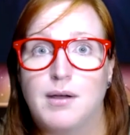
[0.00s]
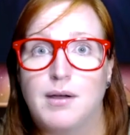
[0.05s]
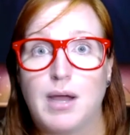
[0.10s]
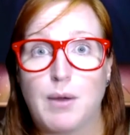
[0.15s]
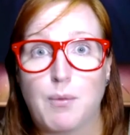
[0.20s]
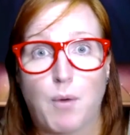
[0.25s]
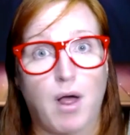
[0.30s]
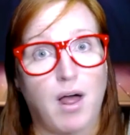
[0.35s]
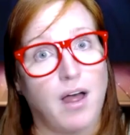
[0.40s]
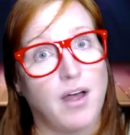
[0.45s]

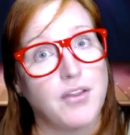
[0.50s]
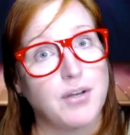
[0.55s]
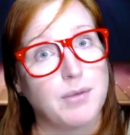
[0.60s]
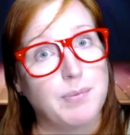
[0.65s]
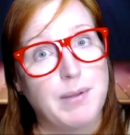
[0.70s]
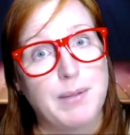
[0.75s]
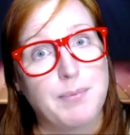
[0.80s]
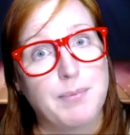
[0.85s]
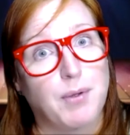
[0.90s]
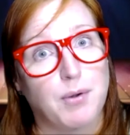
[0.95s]
while other
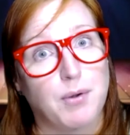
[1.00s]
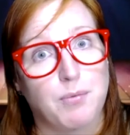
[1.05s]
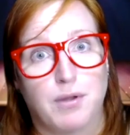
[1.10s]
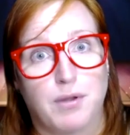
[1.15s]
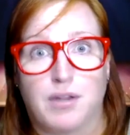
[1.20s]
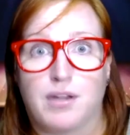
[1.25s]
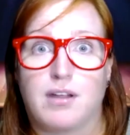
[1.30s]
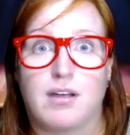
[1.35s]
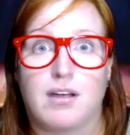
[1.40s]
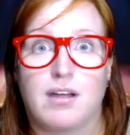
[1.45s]
people are
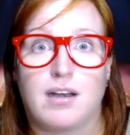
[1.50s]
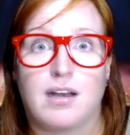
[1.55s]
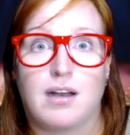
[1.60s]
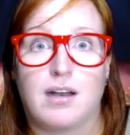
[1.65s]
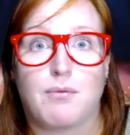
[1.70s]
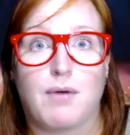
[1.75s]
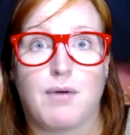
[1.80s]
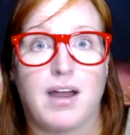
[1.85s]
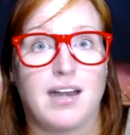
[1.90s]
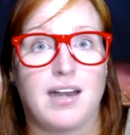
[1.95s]
really good
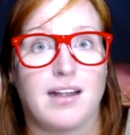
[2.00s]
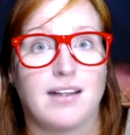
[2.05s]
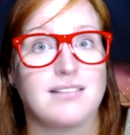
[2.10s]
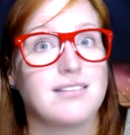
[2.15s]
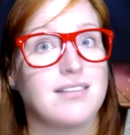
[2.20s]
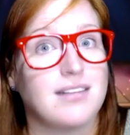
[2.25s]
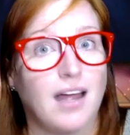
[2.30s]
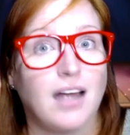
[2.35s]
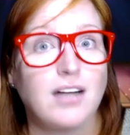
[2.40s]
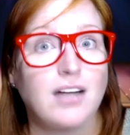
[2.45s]
at writing a
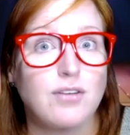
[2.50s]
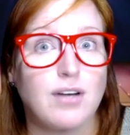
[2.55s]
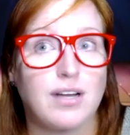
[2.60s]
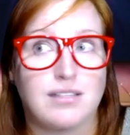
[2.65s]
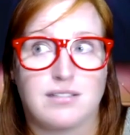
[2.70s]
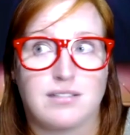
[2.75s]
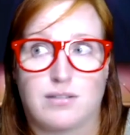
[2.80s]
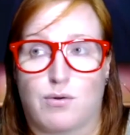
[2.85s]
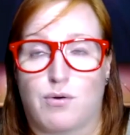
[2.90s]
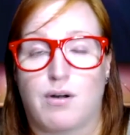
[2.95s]

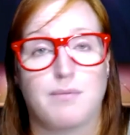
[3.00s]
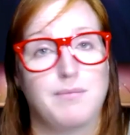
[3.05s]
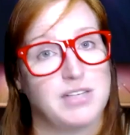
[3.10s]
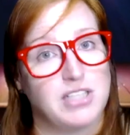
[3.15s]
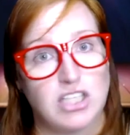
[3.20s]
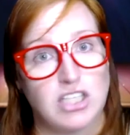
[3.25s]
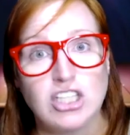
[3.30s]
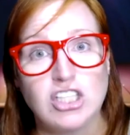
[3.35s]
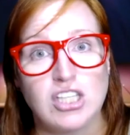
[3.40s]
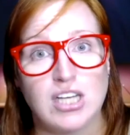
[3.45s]
seductress or a
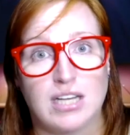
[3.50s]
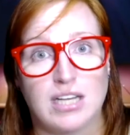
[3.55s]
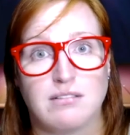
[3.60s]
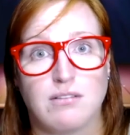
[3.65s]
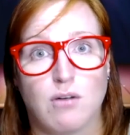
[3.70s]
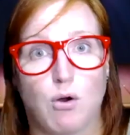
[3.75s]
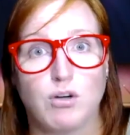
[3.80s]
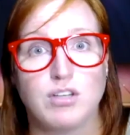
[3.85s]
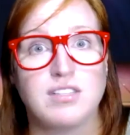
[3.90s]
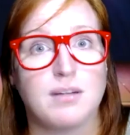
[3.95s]

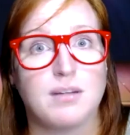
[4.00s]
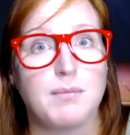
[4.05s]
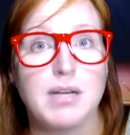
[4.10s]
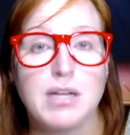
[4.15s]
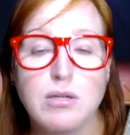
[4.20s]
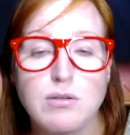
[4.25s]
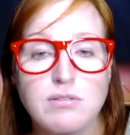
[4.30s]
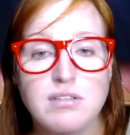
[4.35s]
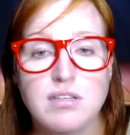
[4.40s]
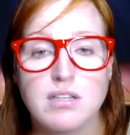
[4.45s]
magician or somebody
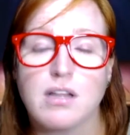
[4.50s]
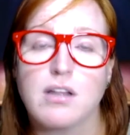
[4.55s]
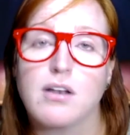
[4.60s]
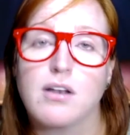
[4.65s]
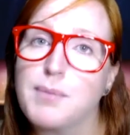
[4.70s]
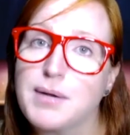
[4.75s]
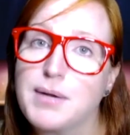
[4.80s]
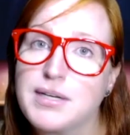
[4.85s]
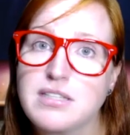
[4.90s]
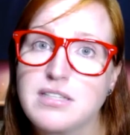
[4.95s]
who's a
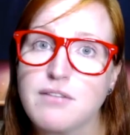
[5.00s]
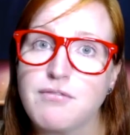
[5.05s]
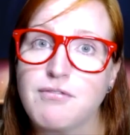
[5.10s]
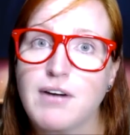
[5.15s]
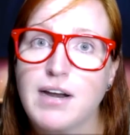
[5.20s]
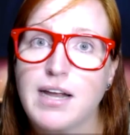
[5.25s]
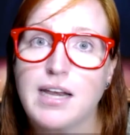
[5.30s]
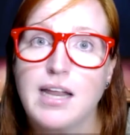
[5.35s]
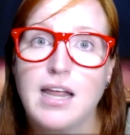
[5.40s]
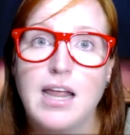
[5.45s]
little bit
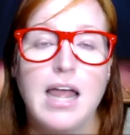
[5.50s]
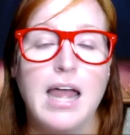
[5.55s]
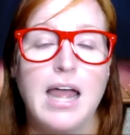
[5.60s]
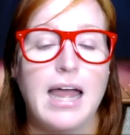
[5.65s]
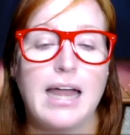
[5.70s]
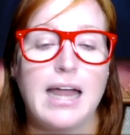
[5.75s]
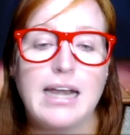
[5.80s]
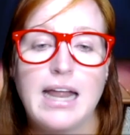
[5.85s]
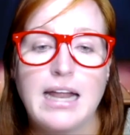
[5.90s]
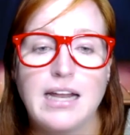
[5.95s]
different.
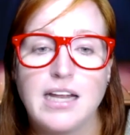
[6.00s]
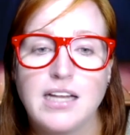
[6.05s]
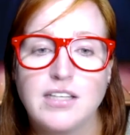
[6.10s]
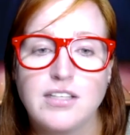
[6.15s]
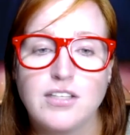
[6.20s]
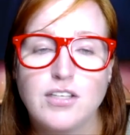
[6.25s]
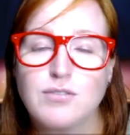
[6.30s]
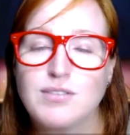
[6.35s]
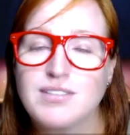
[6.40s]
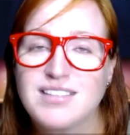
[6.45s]

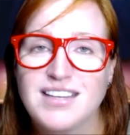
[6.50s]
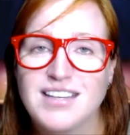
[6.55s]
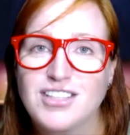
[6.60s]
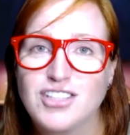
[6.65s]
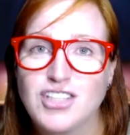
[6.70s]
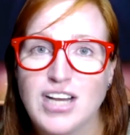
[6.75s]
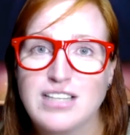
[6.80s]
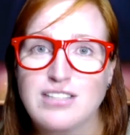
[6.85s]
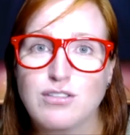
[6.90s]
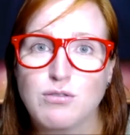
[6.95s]
And you just get a
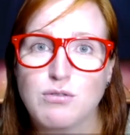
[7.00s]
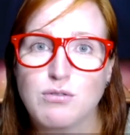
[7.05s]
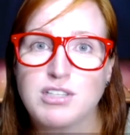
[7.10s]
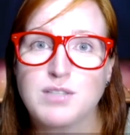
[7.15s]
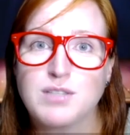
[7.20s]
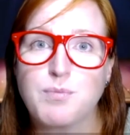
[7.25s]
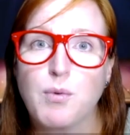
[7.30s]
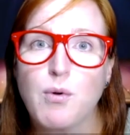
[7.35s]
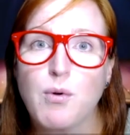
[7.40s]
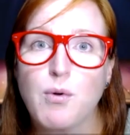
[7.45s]
chance to
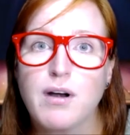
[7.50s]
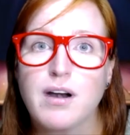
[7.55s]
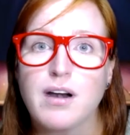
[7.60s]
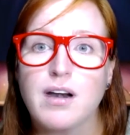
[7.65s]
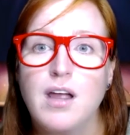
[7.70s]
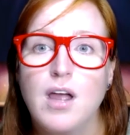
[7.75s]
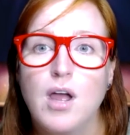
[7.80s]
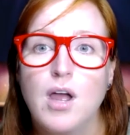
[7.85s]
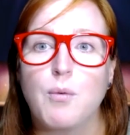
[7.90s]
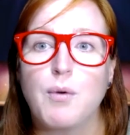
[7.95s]

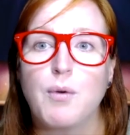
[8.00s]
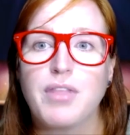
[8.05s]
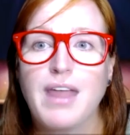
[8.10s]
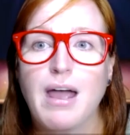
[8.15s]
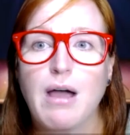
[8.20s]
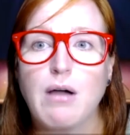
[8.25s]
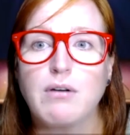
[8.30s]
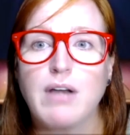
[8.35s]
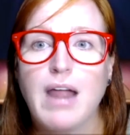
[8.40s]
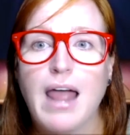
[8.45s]
explore
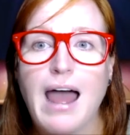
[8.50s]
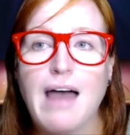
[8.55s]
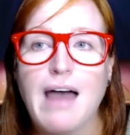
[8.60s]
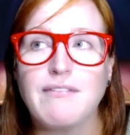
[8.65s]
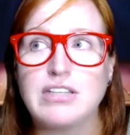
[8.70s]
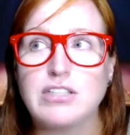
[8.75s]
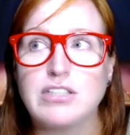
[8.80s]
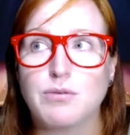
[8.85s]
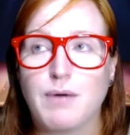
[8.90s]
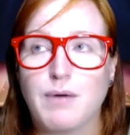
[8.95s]
without
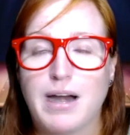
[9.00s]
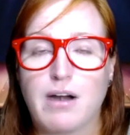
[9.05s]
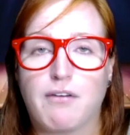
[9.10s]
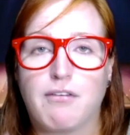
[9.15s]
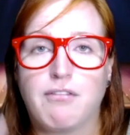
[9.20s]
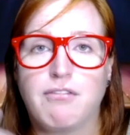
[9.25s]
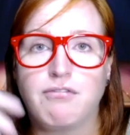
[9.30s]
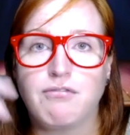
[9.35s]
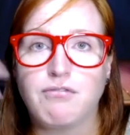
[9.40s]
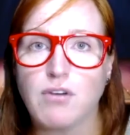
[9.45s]
having to write a
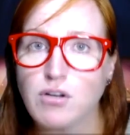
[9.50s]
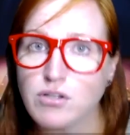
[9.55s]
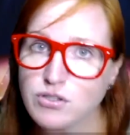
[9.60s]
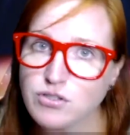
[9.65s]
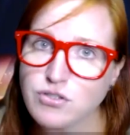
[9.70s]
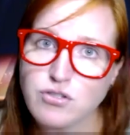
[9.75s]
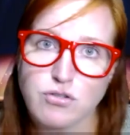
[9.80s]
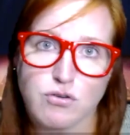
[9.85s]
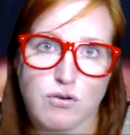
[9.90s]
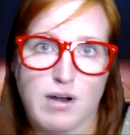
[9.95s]
full
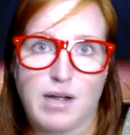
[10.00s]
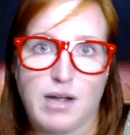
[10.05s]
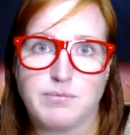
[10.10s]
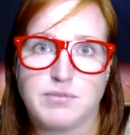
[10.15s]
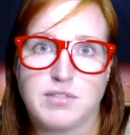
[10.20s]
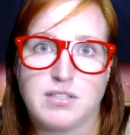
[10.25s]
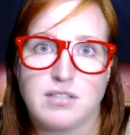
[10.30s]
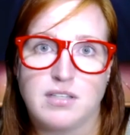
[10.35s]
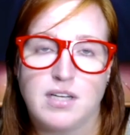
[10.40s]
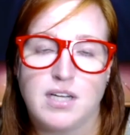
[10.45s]

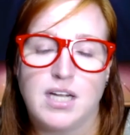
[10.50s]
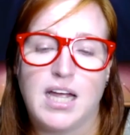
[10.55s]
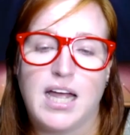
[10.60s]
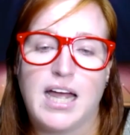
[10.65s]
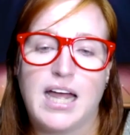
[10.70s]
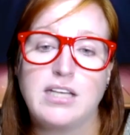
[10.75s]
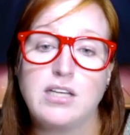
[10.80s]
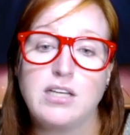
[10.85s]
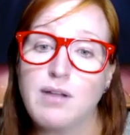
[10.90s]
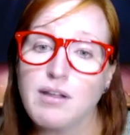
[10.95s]
script.
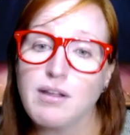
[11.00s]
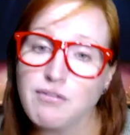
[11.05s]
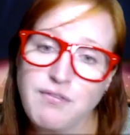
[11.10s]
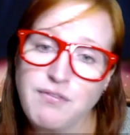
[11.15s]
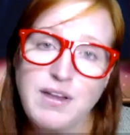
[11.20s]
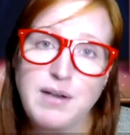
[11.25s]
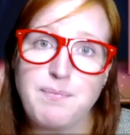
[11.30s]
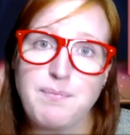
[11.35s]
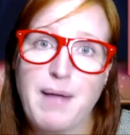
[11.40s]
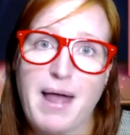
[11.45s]
And you get
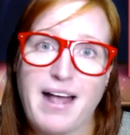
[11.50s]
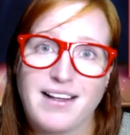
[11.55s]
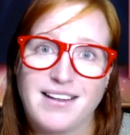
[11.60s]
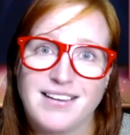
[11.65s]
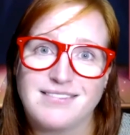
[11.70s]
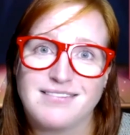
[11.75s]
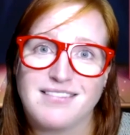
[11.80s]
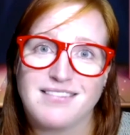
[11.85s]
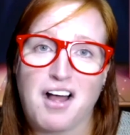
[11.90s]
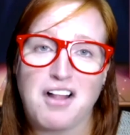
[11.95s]

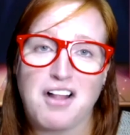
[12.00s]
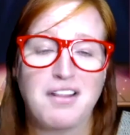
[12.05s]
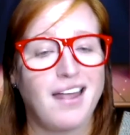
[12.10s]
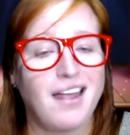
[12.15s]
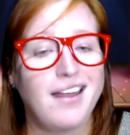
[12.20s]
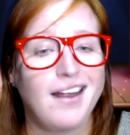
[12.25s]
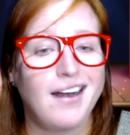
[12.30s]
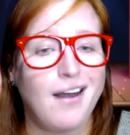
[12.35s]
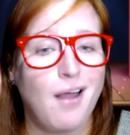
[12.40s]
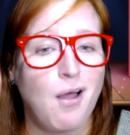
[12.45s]
feedback. I'll let
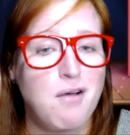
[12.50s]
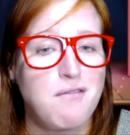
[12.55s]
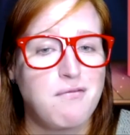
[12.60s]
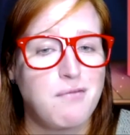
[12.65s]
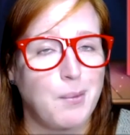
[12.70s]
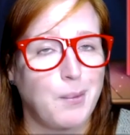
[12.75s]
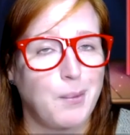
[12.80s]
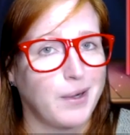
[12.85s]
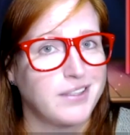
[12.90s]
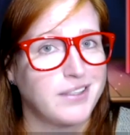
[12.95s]
you know if
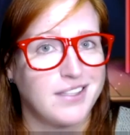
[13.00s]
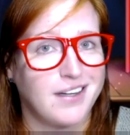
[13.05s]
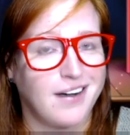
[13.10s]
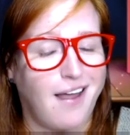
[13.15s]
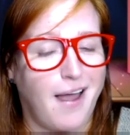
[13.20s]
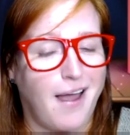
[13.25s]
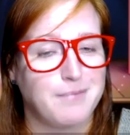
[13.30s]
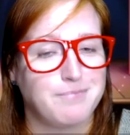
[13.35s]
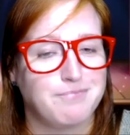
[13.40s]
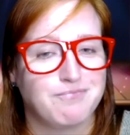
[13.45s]
it worked or
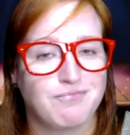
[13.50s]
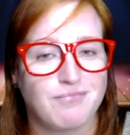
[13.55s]
not.